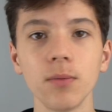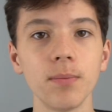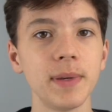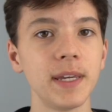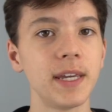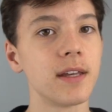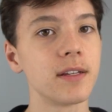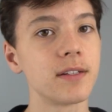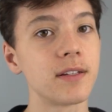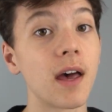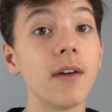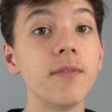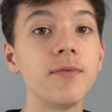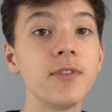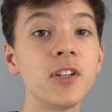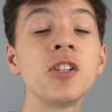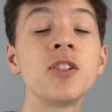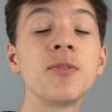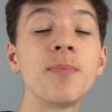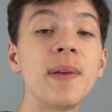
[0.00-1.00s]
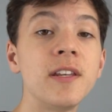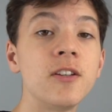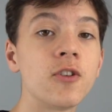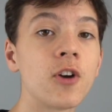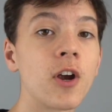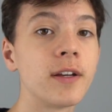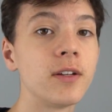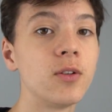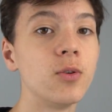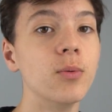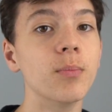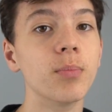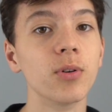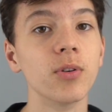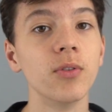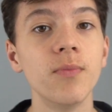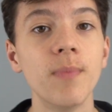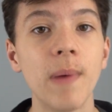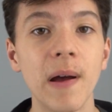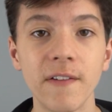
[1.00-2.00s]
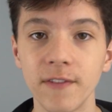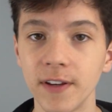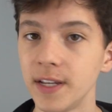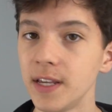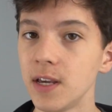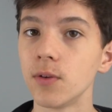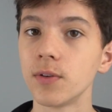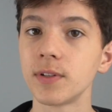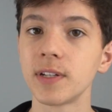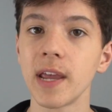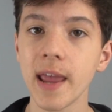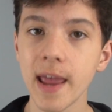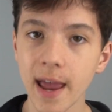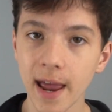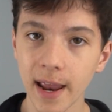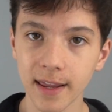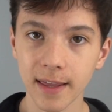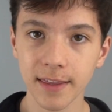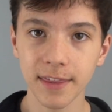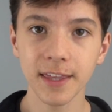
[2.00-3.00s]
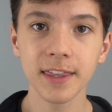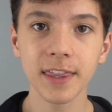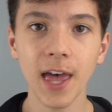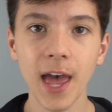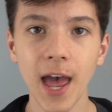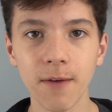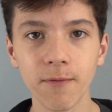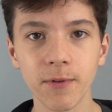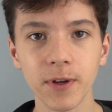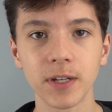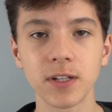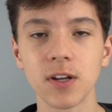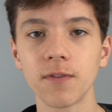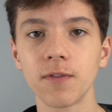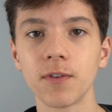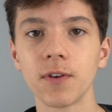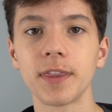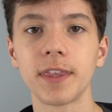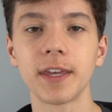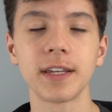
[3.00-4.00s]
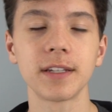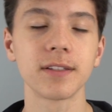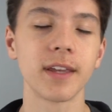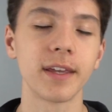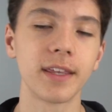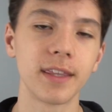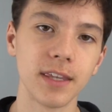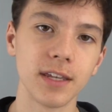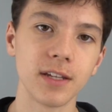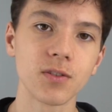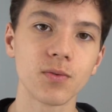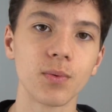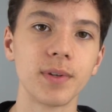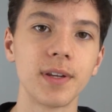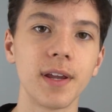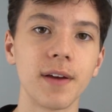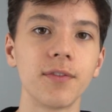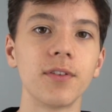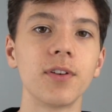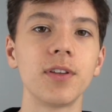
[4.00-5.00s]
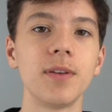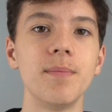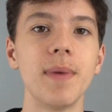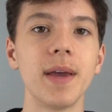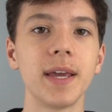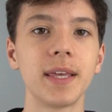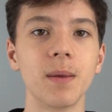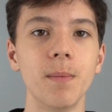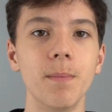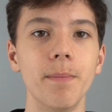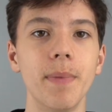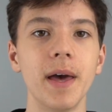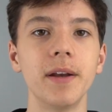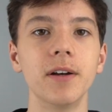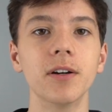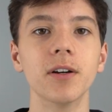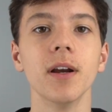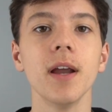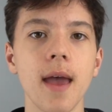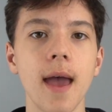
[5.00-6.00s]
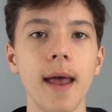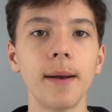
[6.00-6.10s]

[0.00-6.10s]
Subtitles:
because I've just been trying to improve my videos, and I think that having different things like this will definitely make them better.